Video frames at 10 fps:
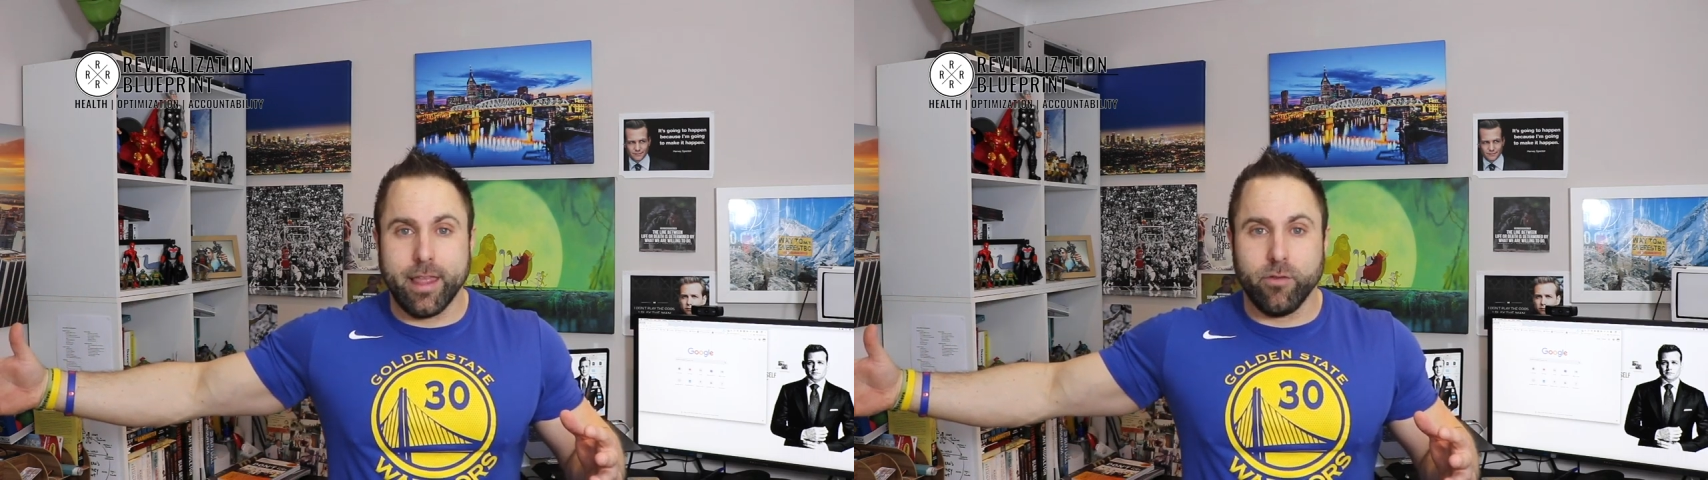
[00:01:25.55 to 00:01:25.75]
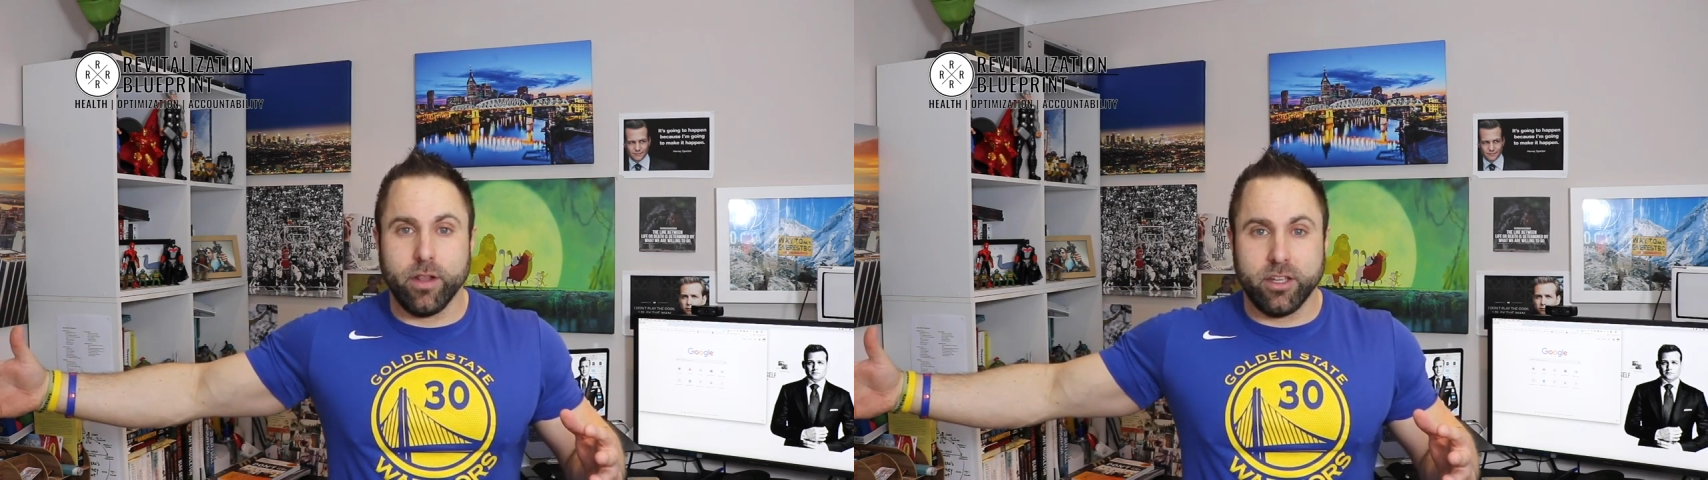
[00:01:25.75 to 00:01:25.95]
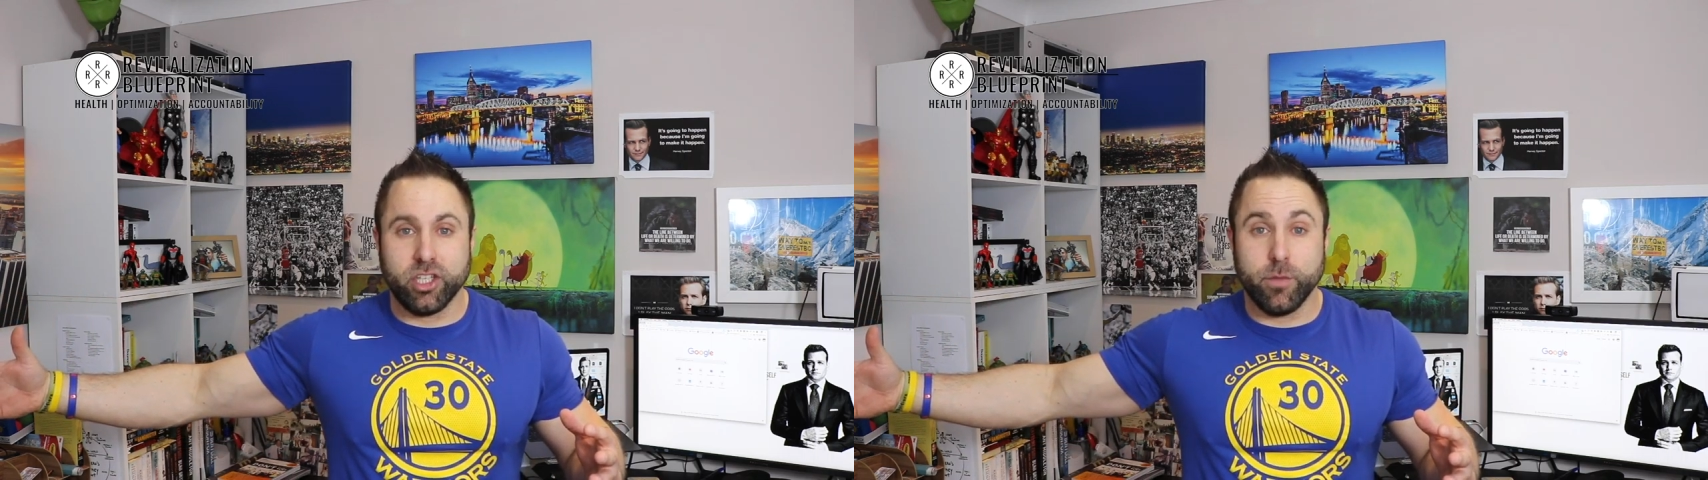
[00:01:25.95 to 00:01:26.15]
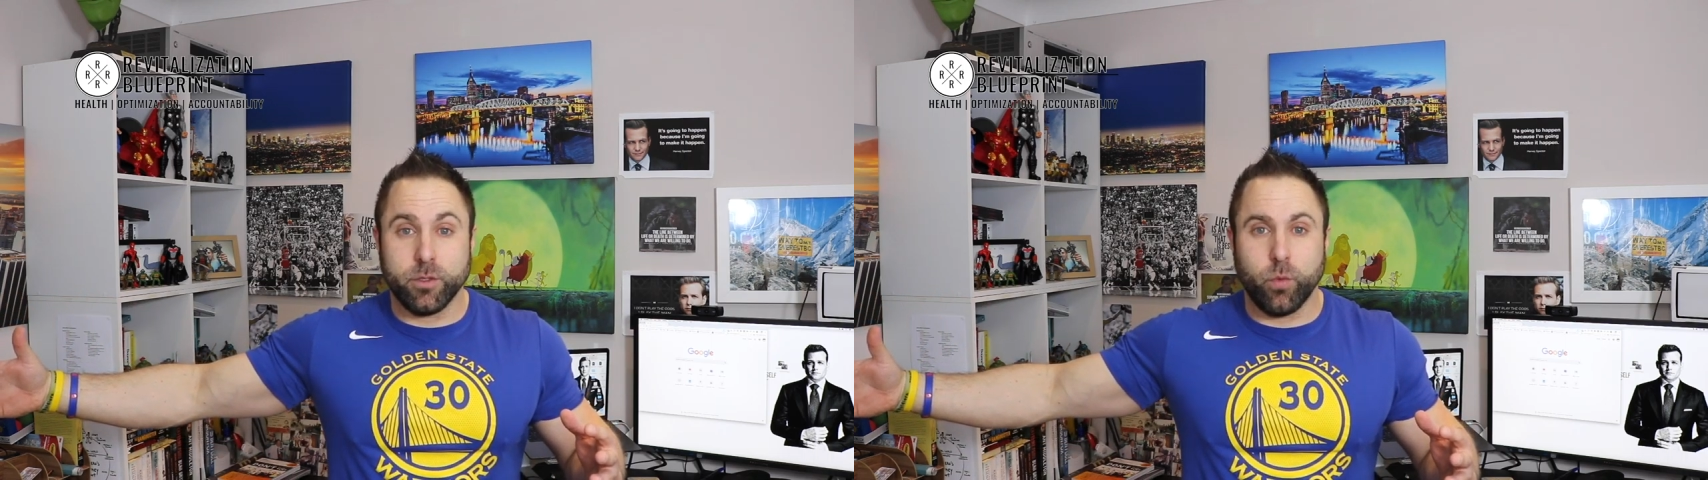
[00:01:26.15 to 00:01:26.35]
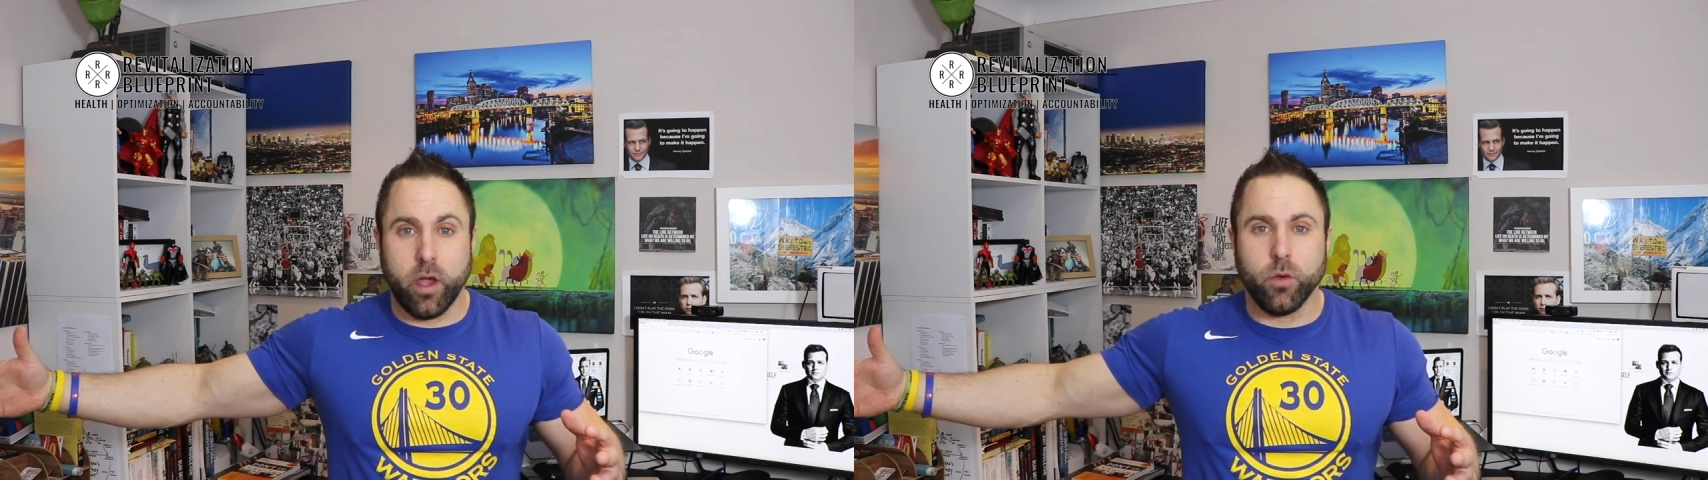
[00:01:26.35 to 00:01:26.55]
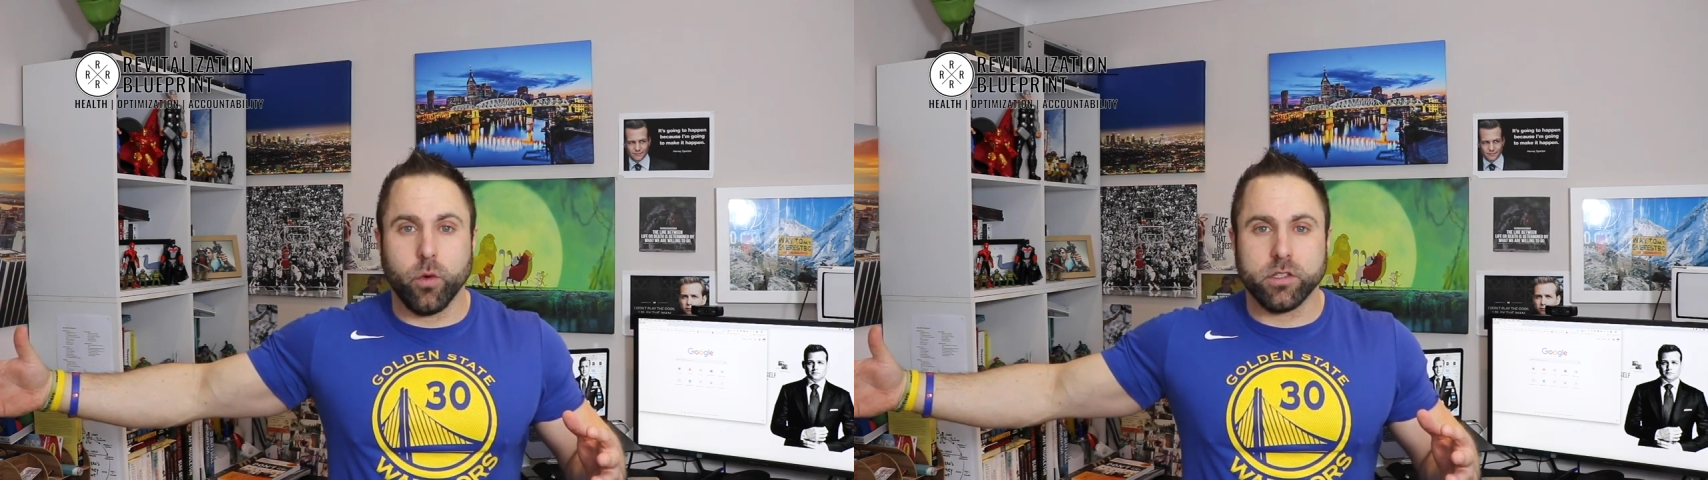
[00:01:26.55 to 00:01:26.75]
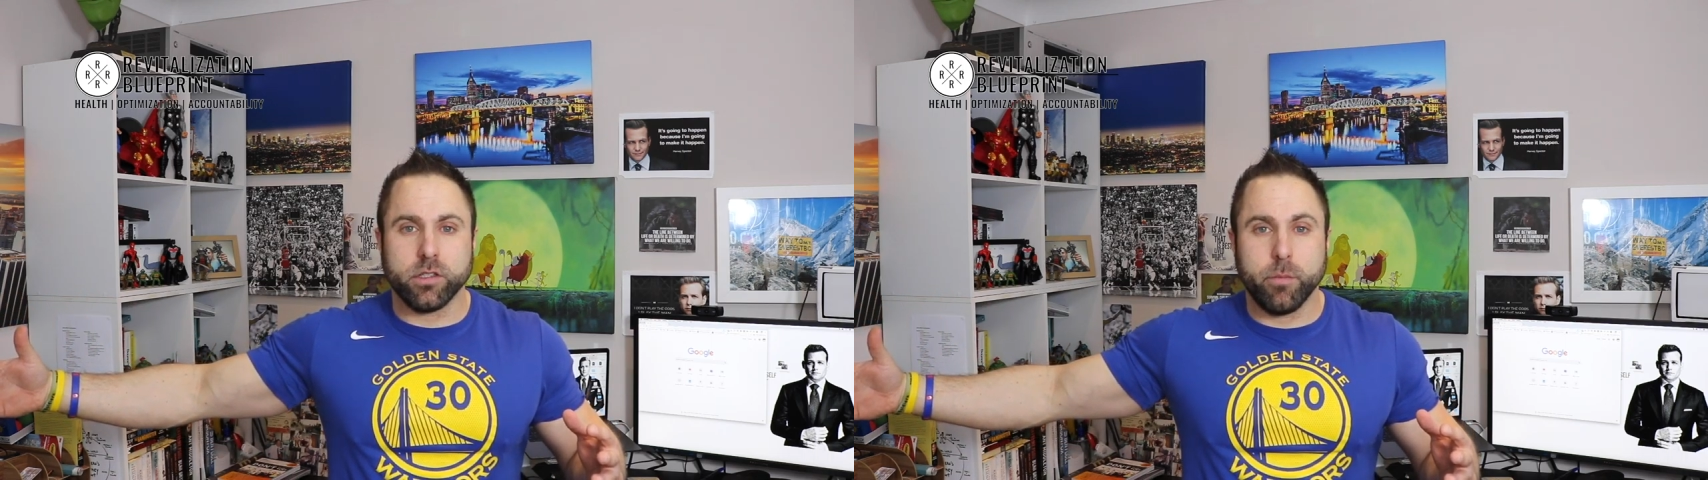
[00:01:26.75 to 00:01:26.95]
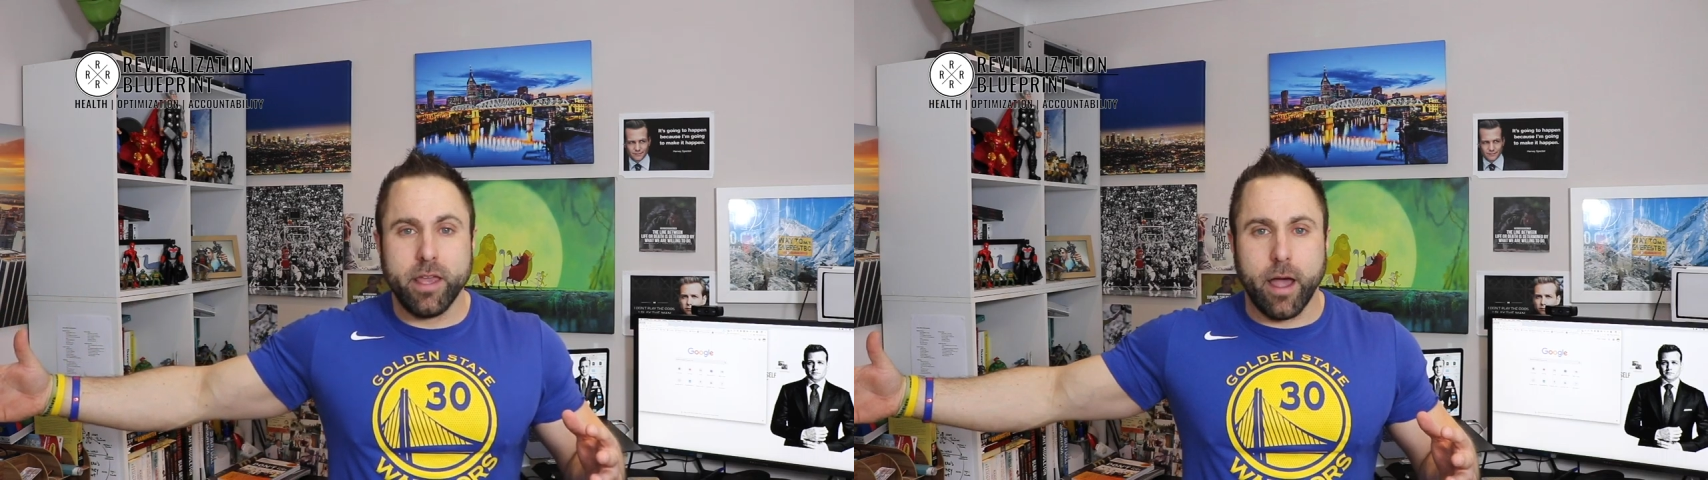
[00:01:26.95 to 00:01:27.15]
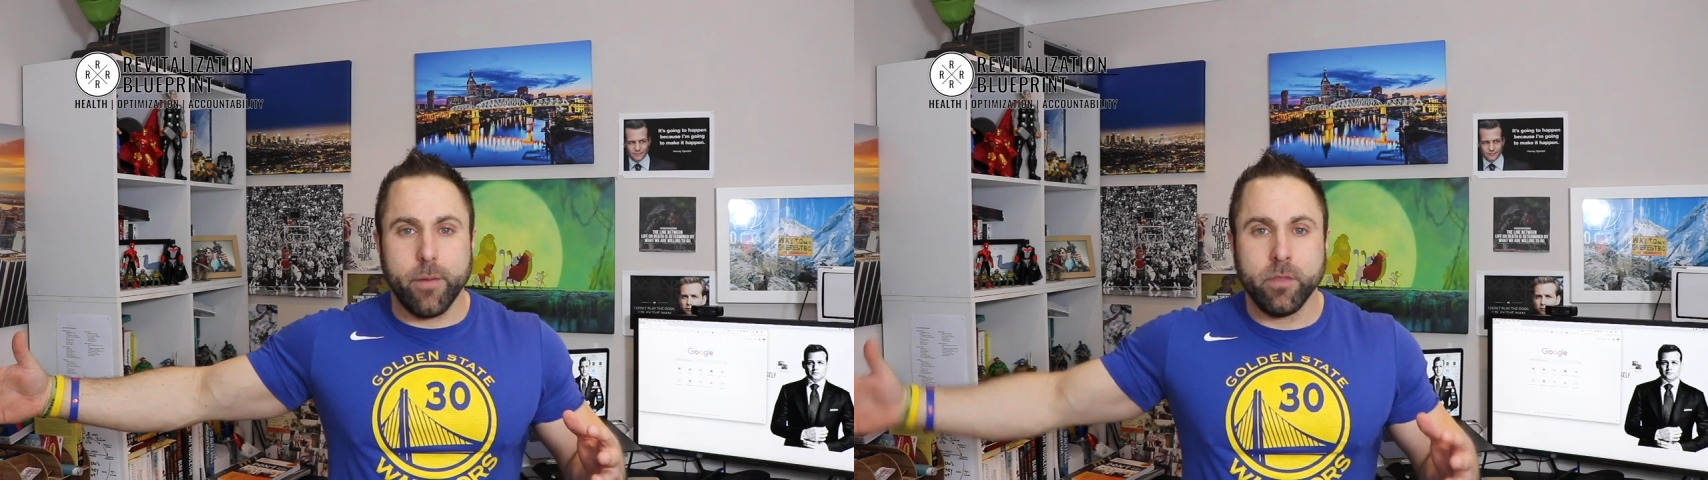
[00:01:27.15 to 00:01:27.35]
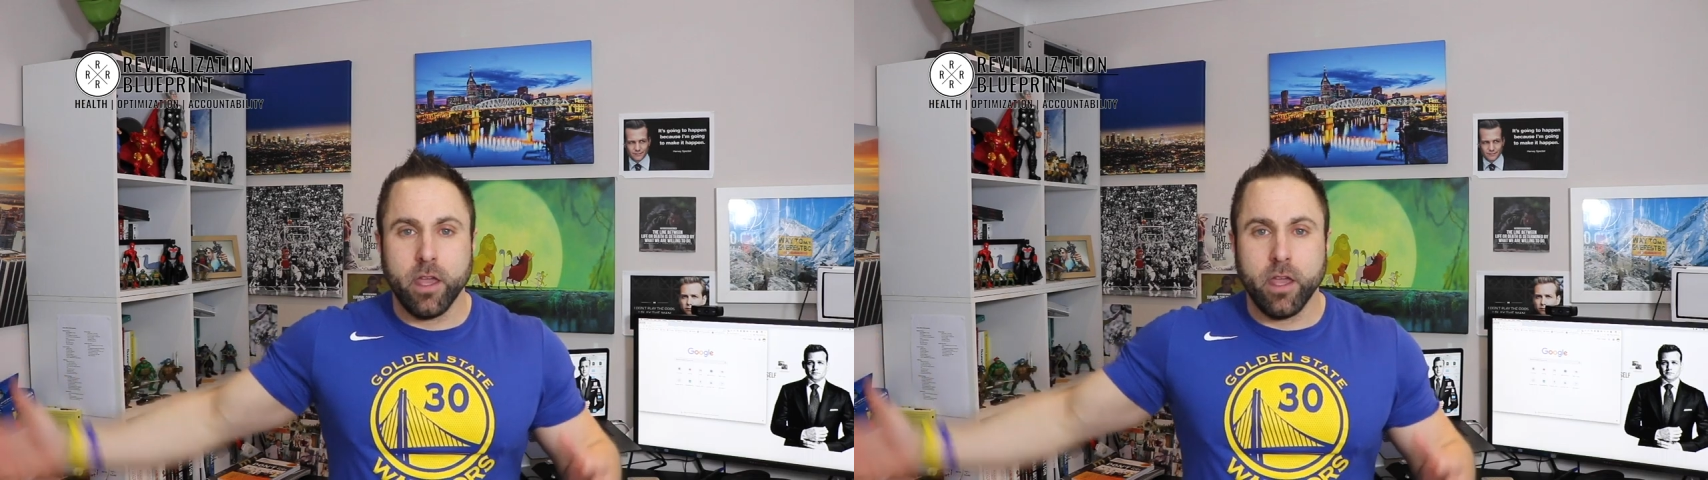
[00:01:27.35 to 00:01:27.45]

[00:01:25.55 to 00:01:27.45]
that relationship to where you want it to be at.